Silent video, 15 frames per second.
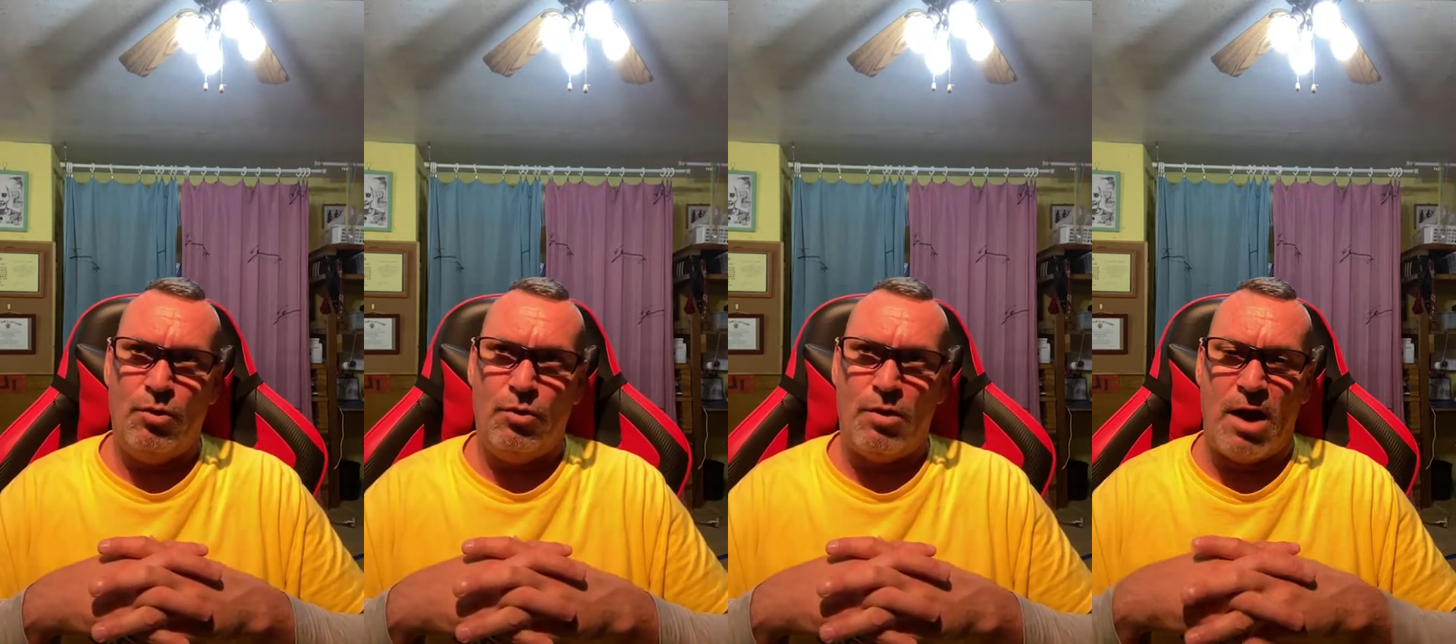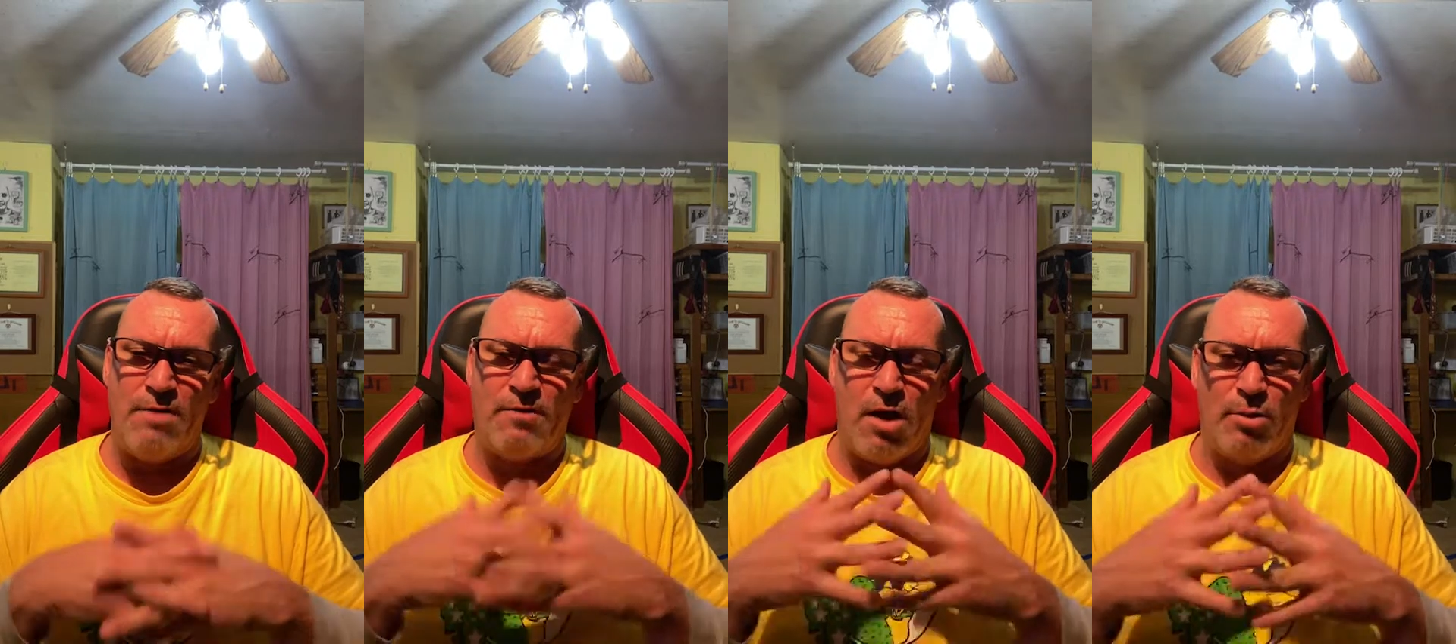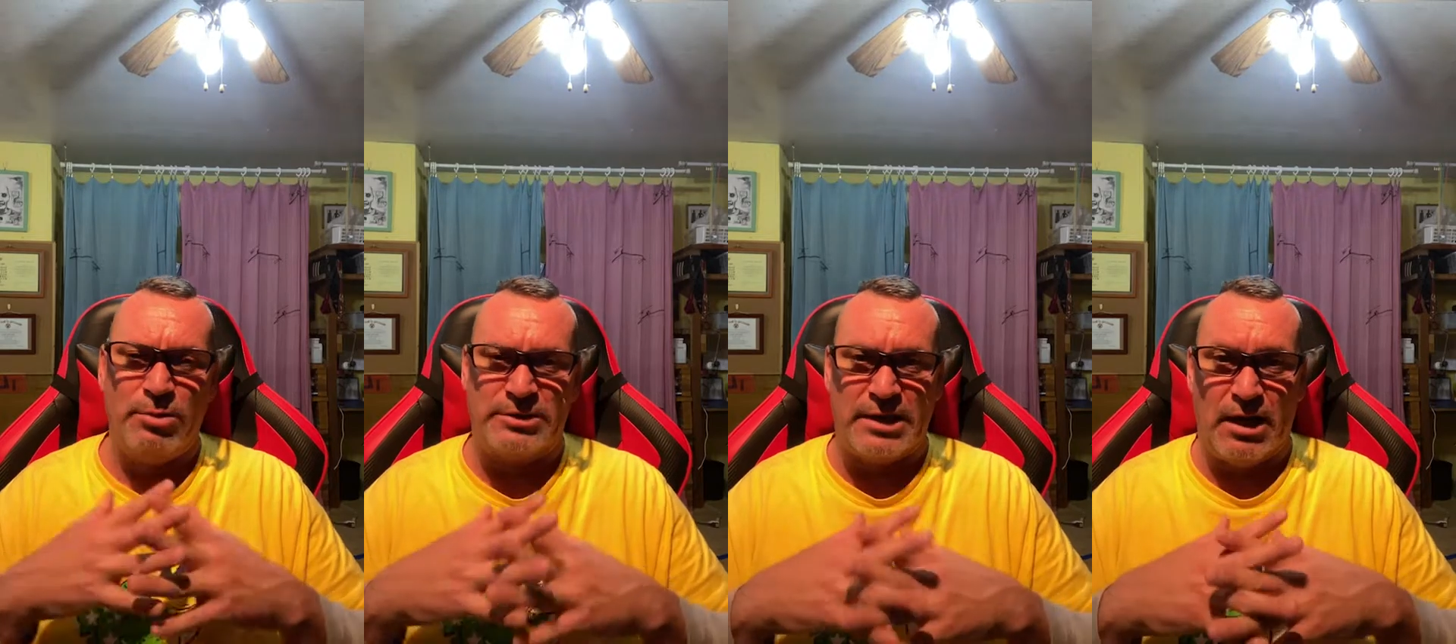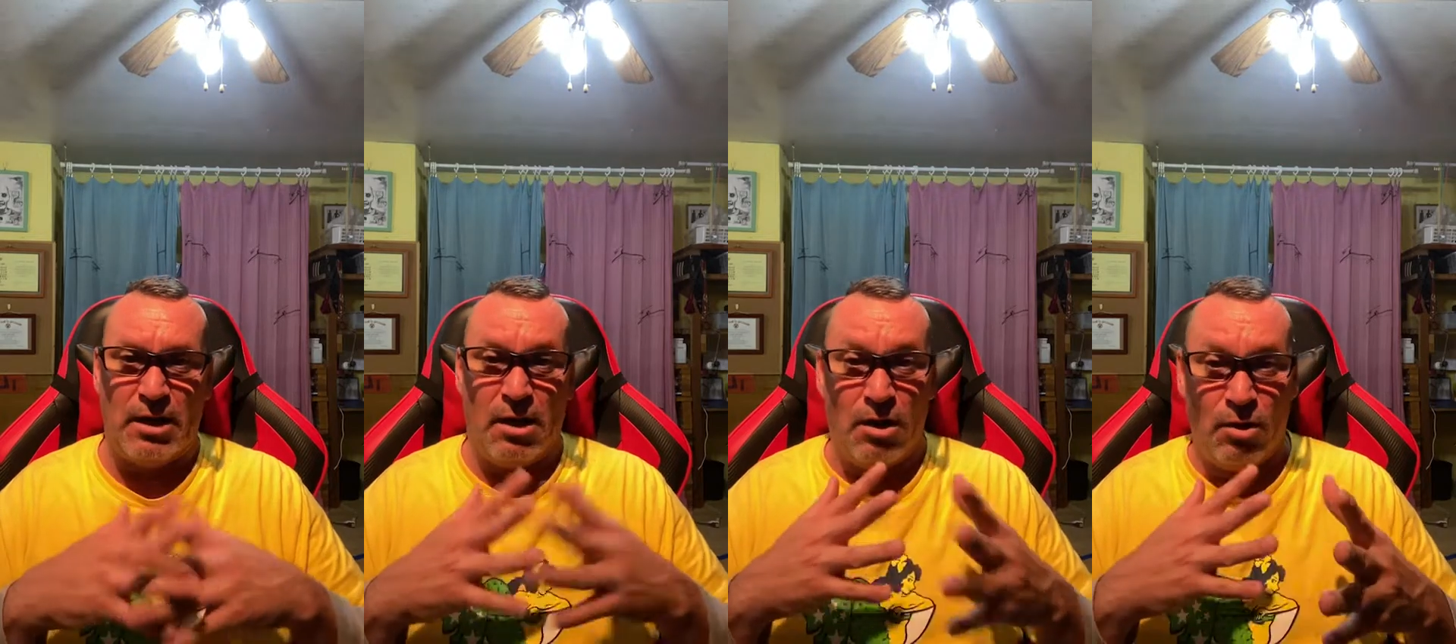I've always
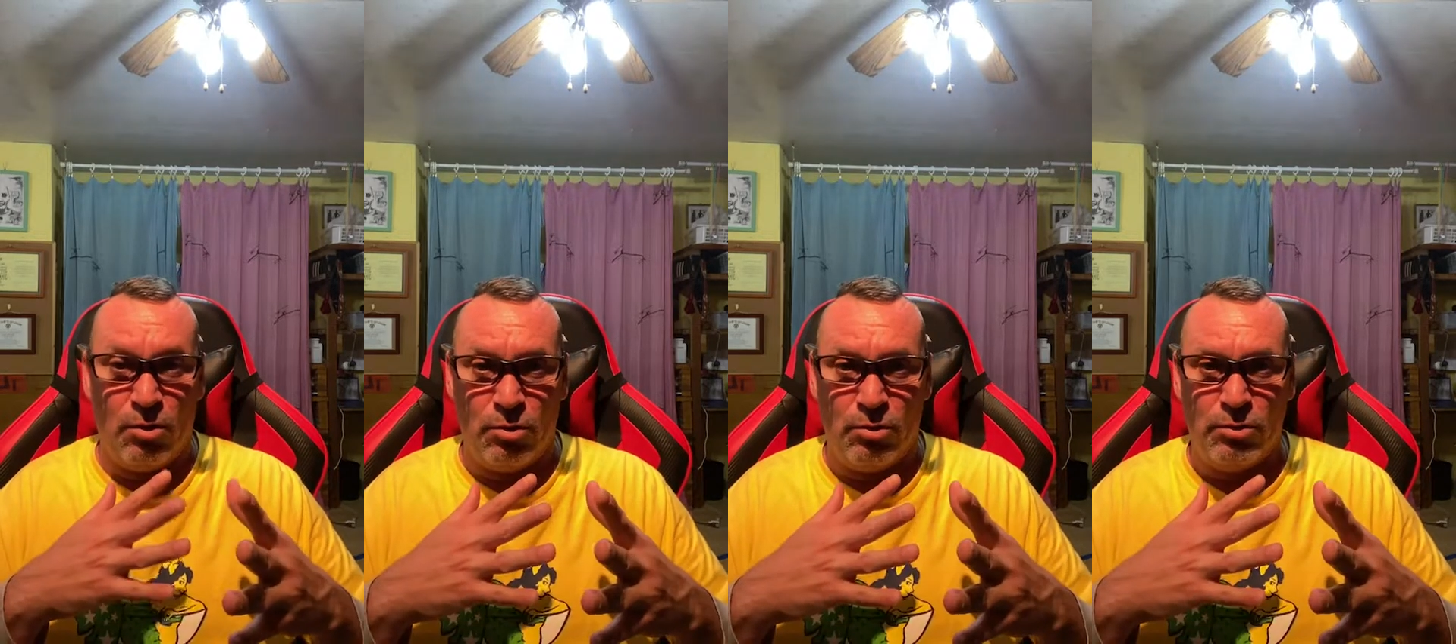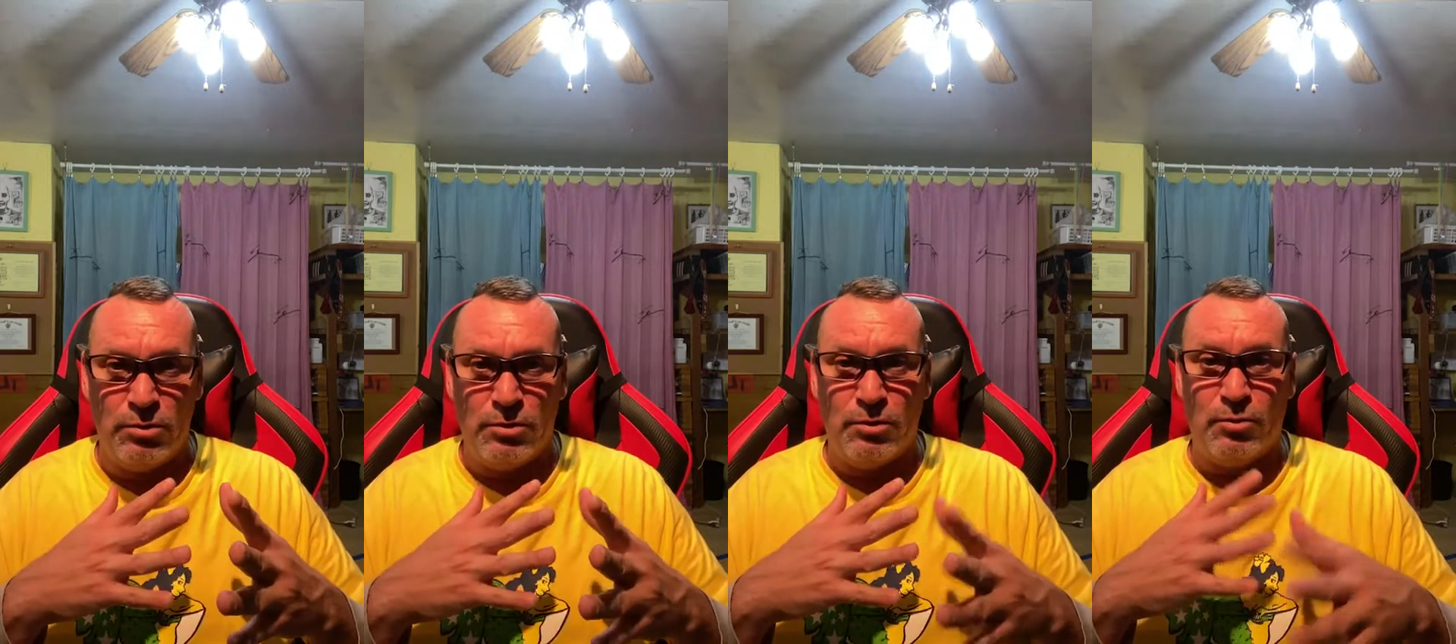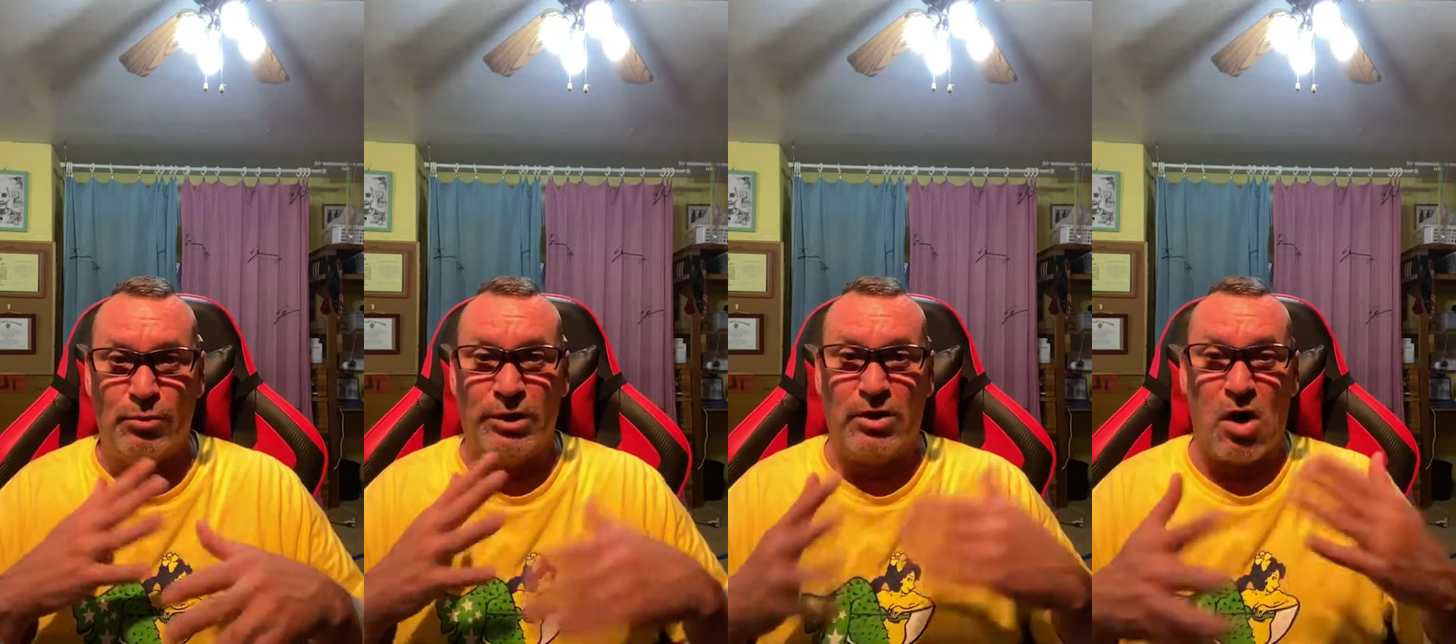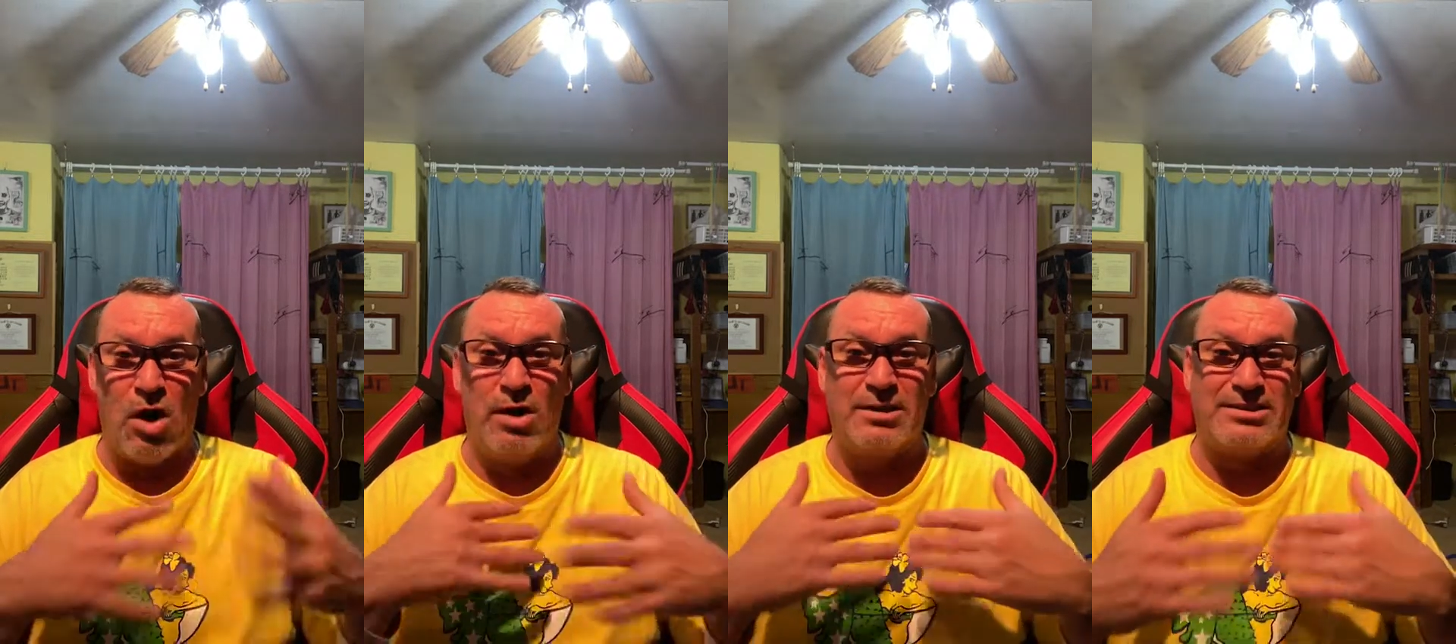said,
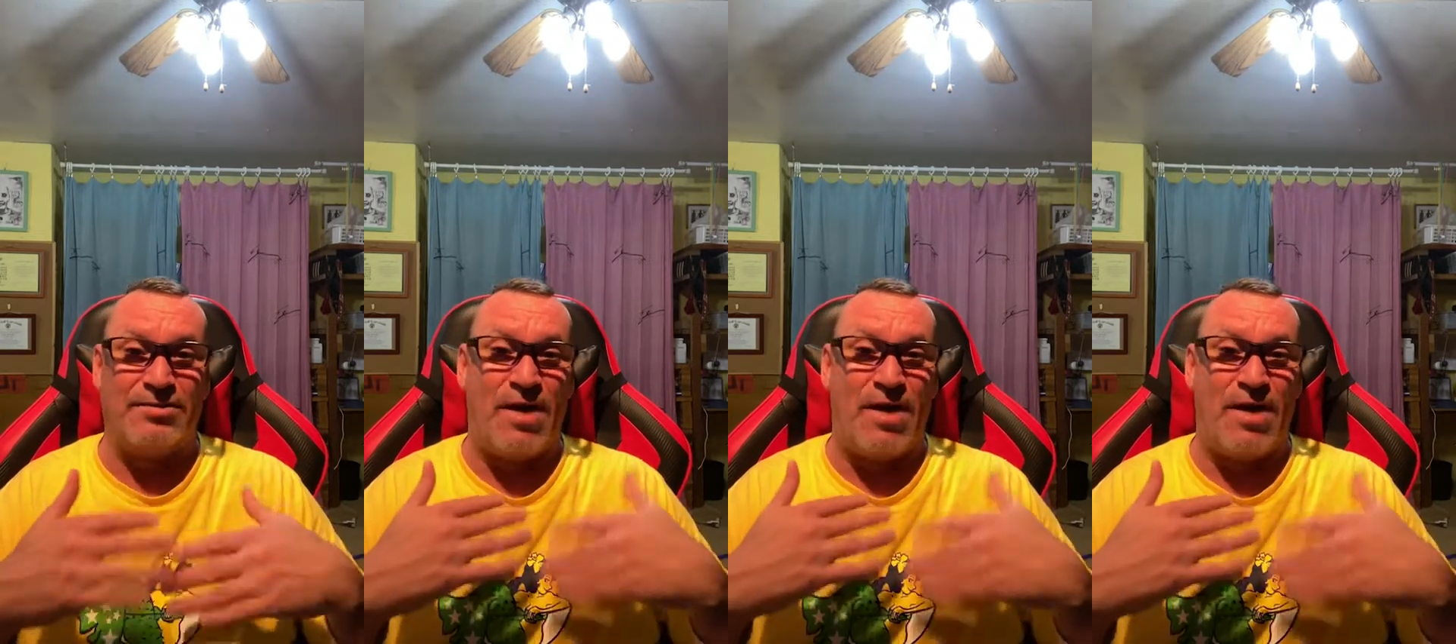regardless